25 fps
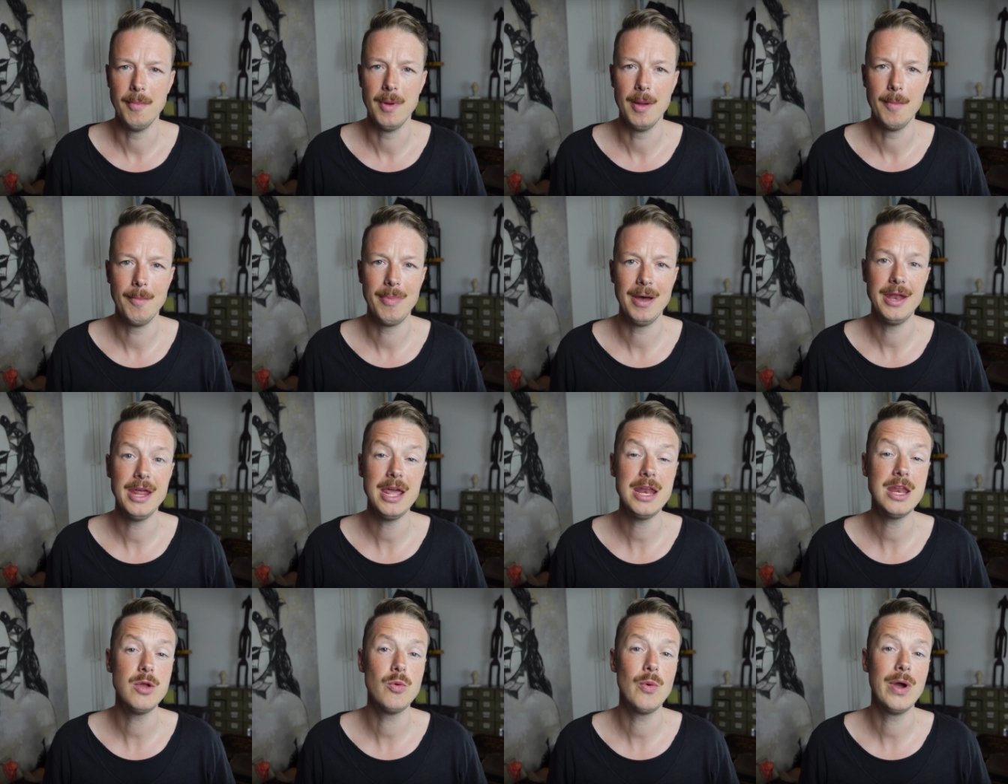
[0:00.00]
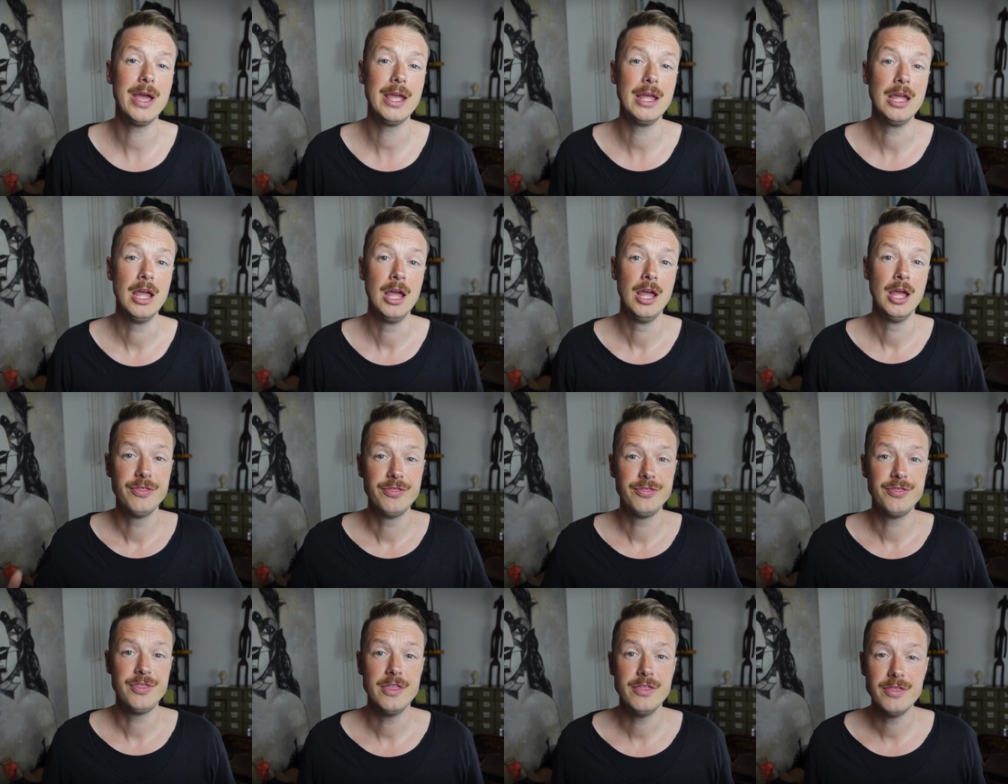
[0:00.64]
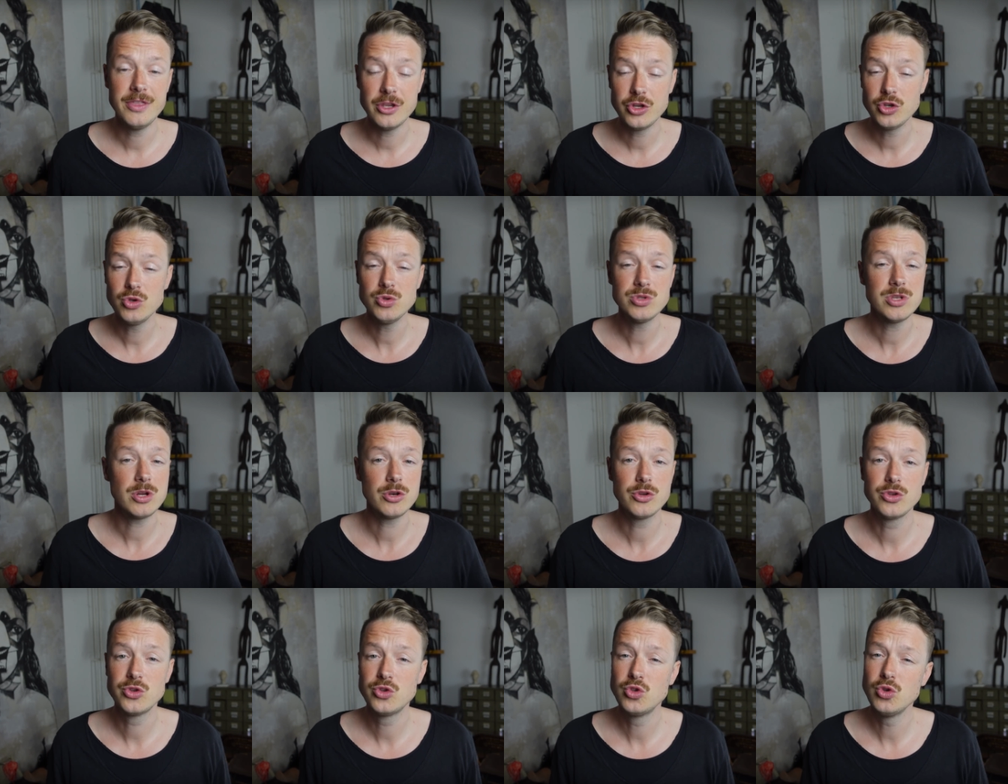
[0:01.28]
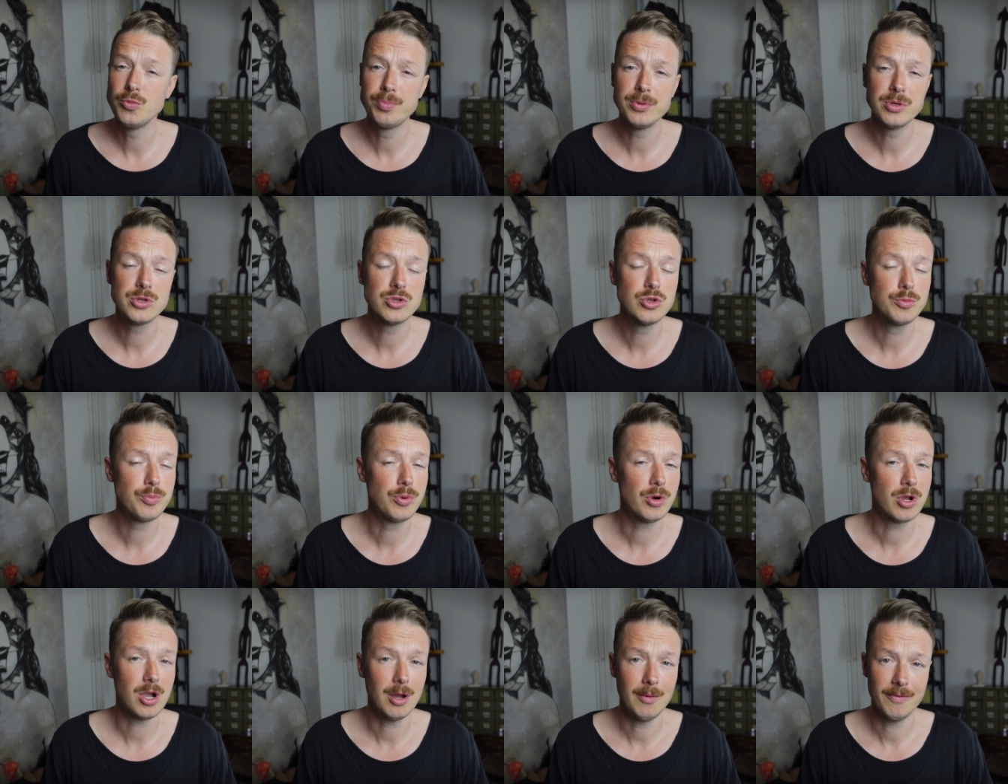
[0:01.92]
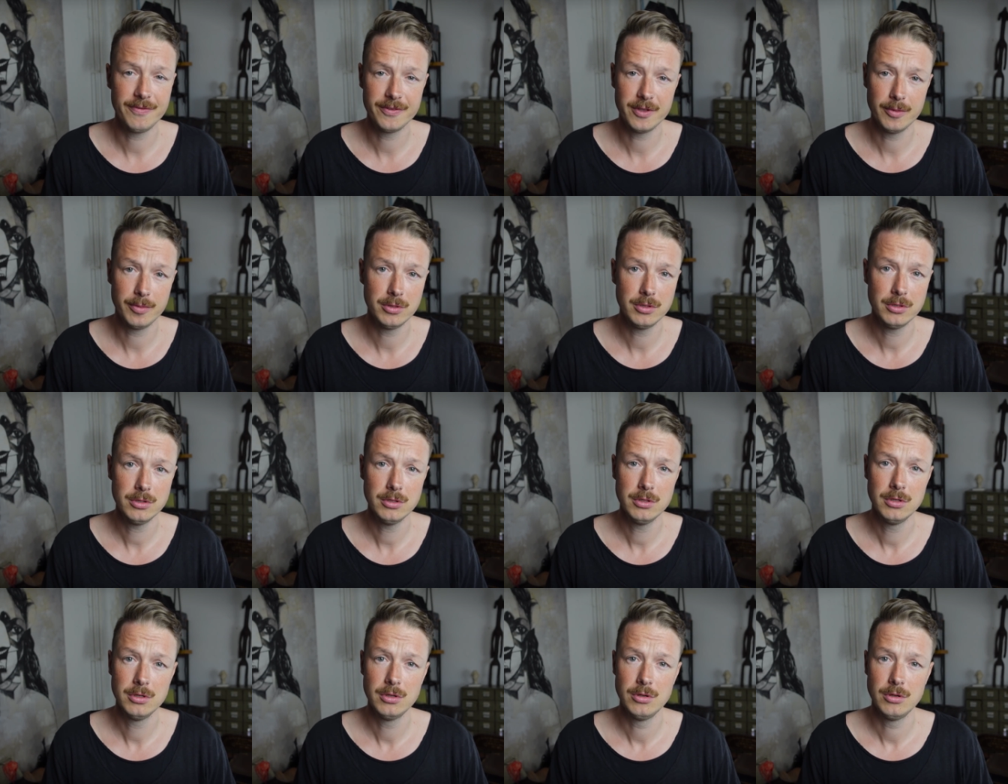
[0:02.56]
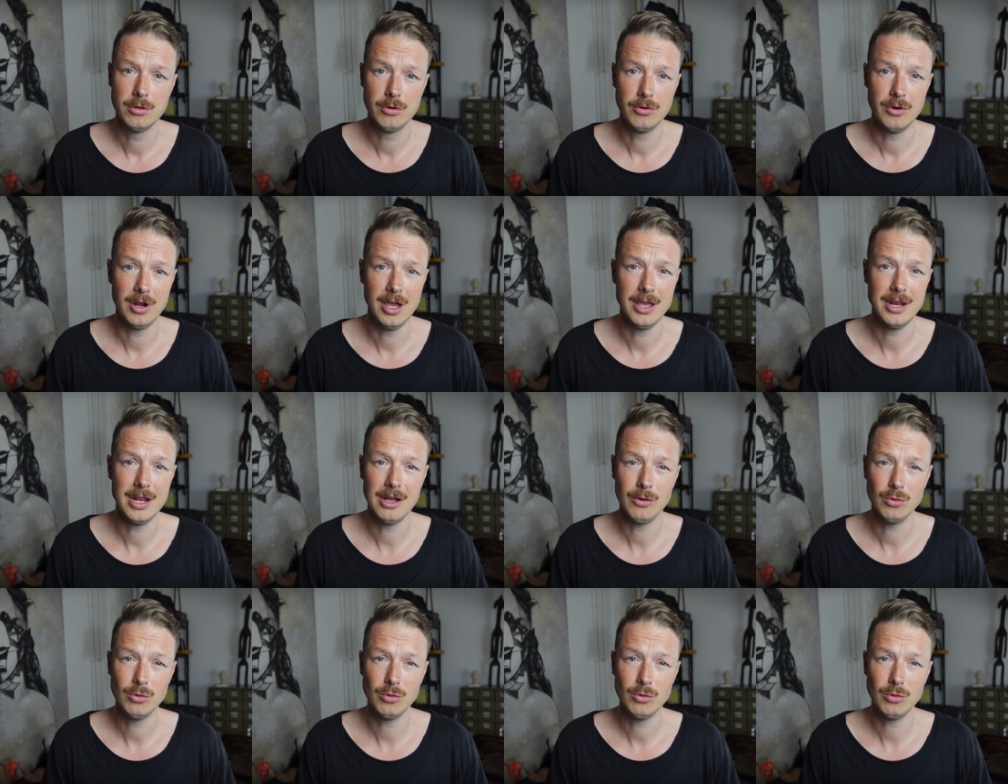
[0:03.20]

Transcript: But anyway, the shoes are super comfortable, right? I